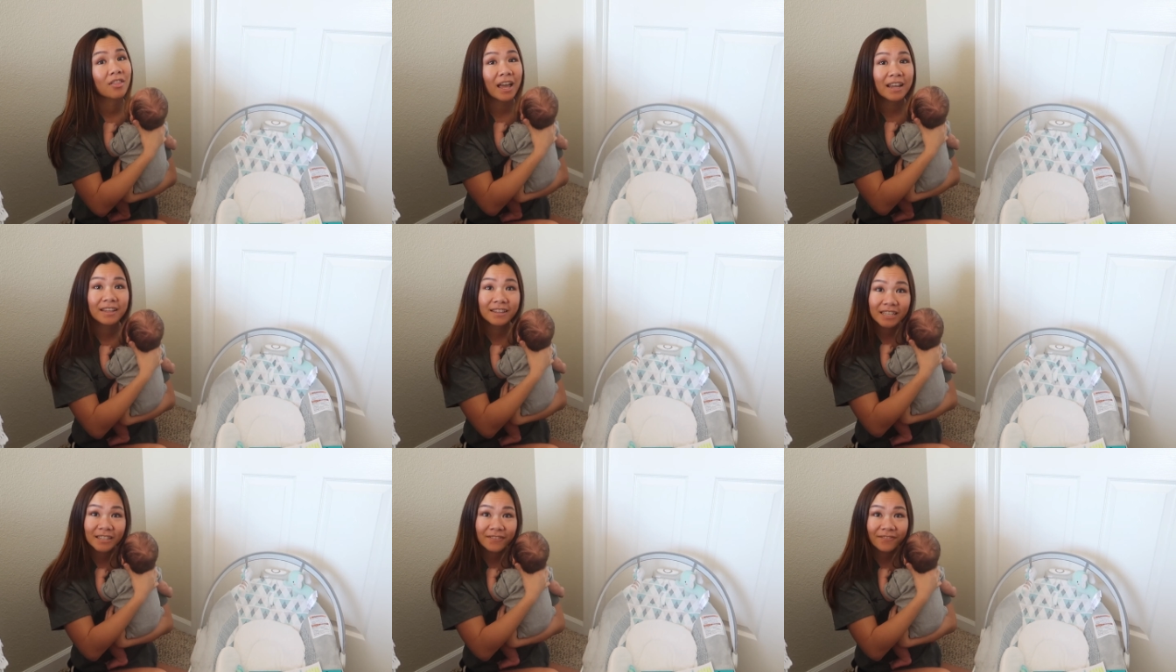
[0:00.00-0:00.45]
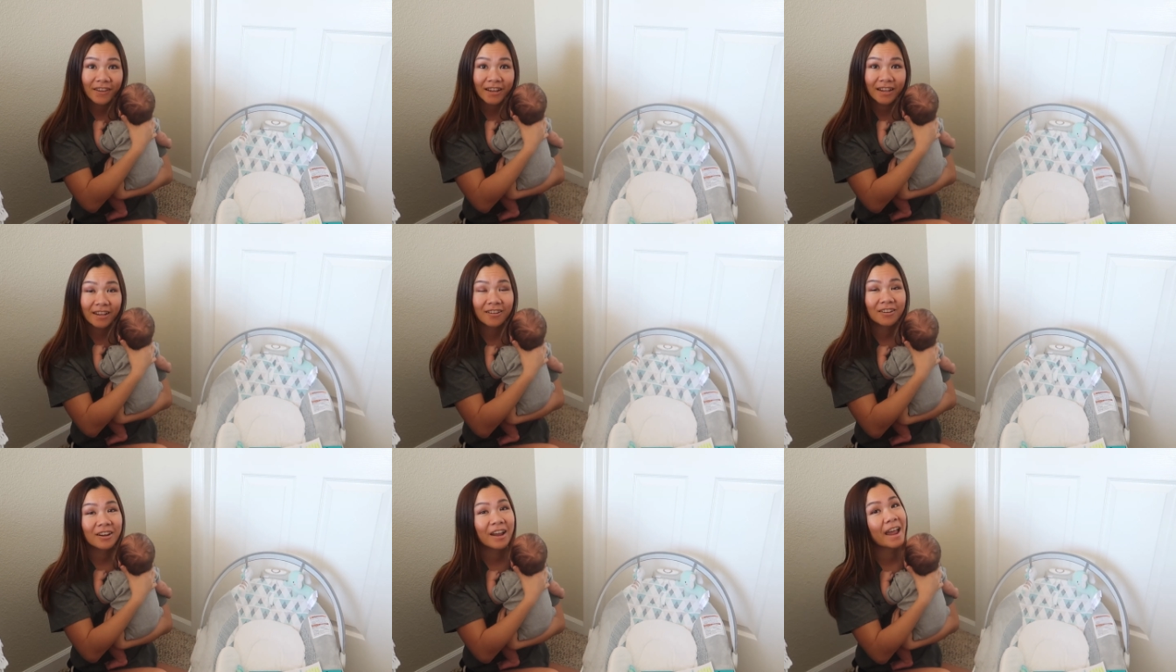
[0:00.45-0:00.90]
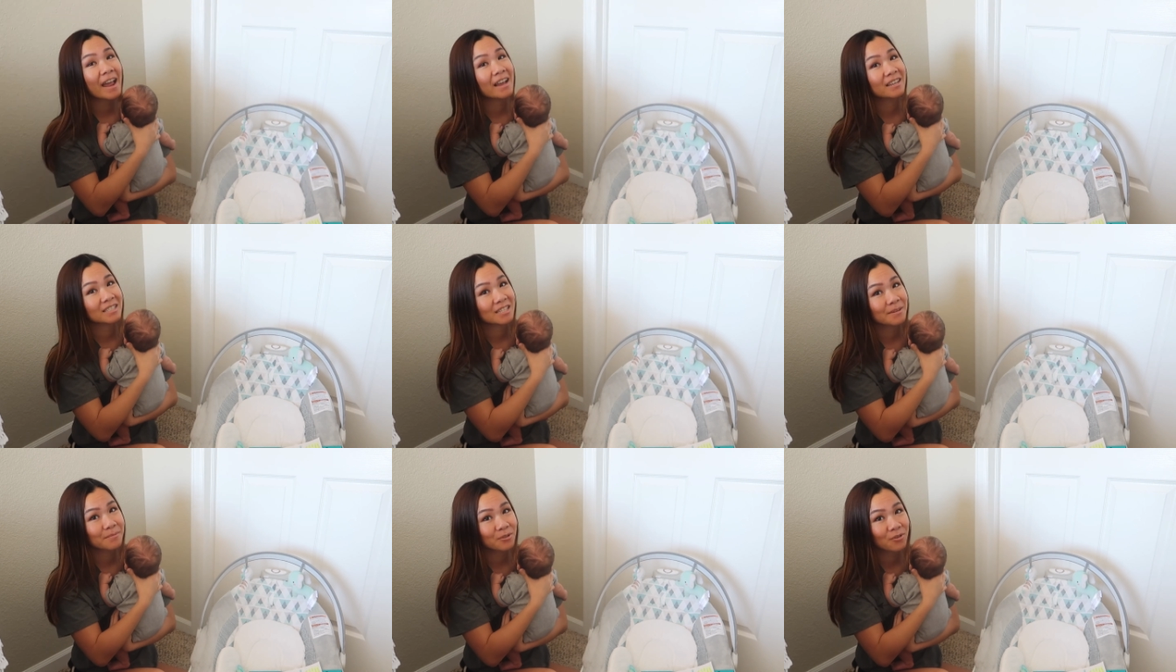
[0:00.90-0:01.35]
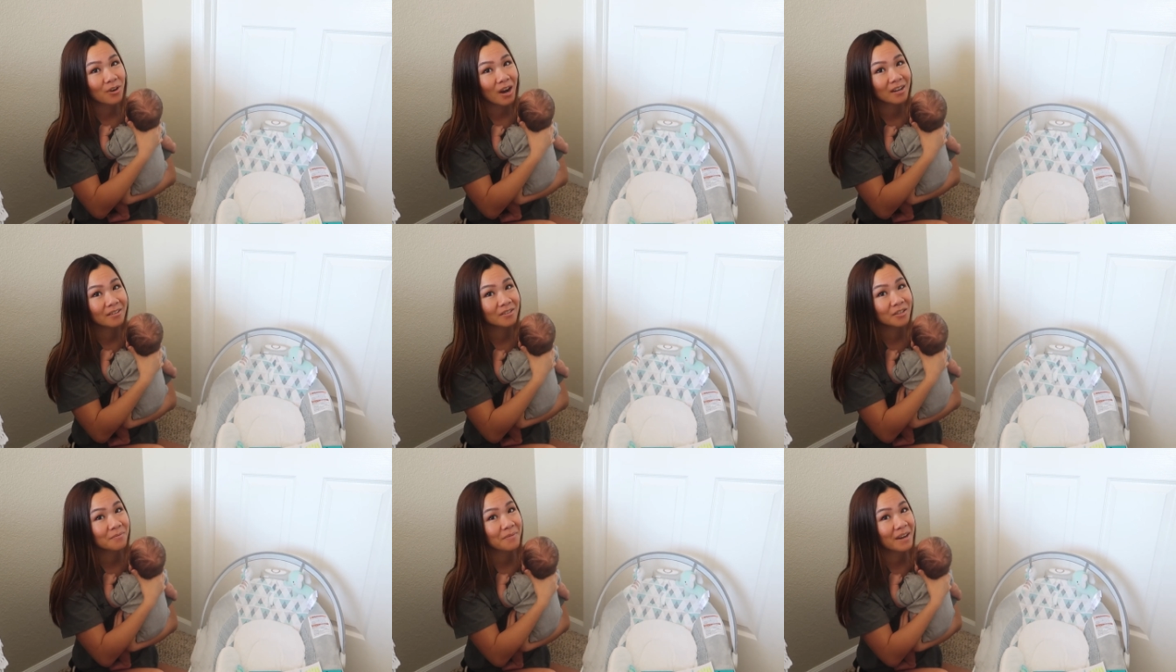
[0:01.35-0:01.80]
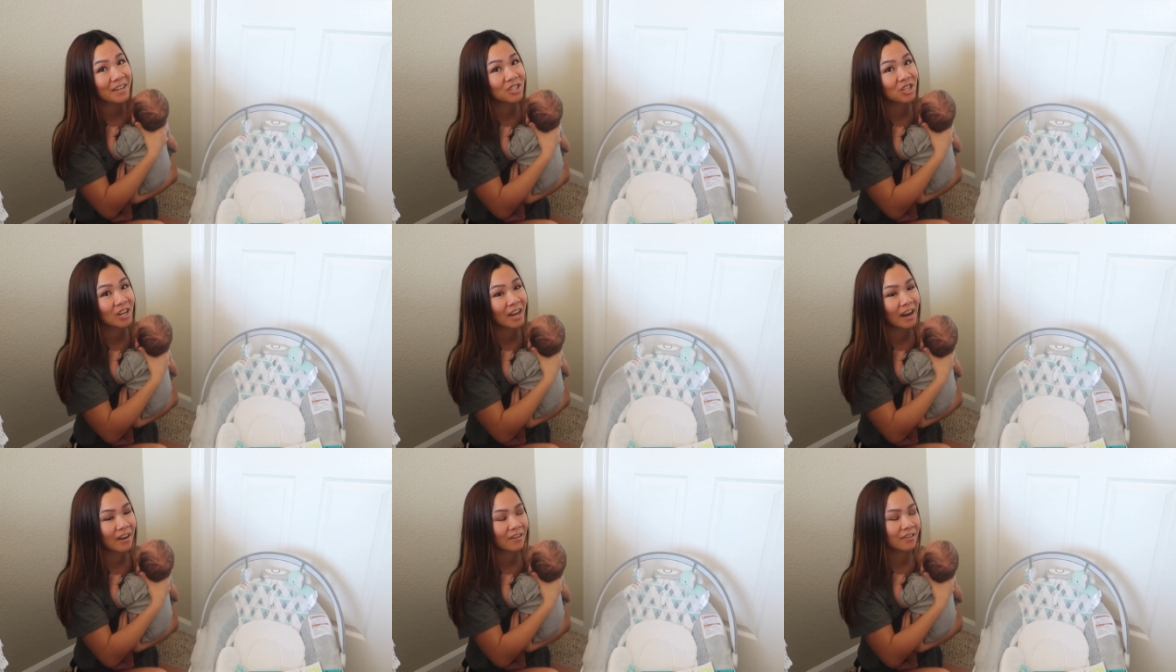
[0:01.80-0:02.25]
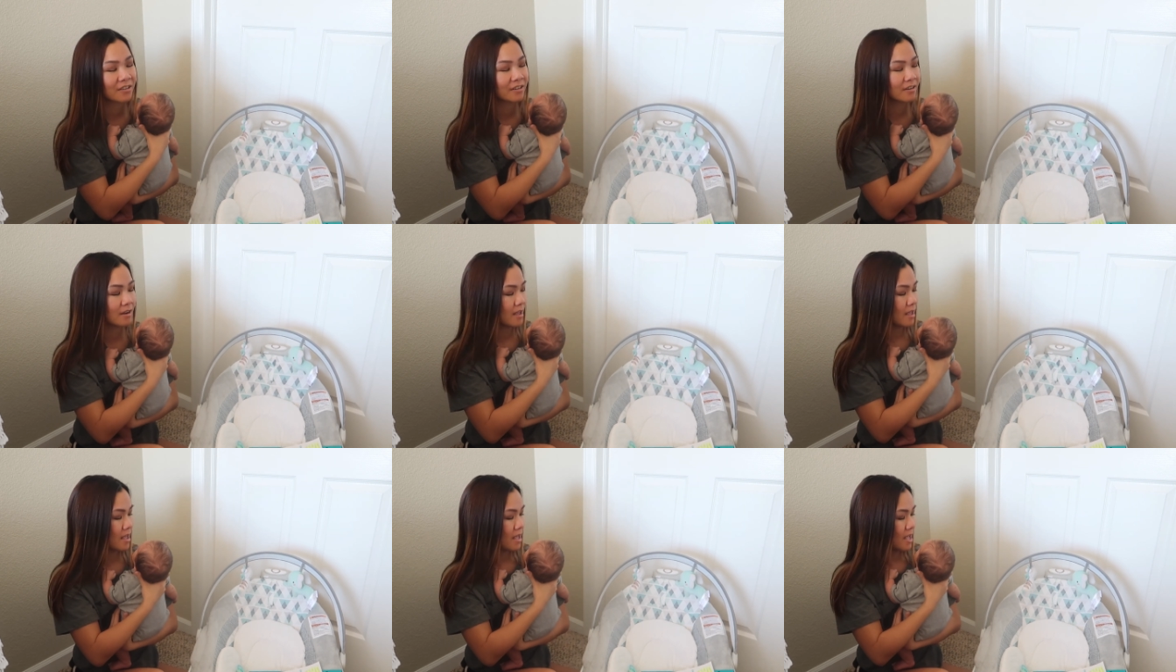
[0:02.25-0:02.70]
like this video and subscribe to my channel,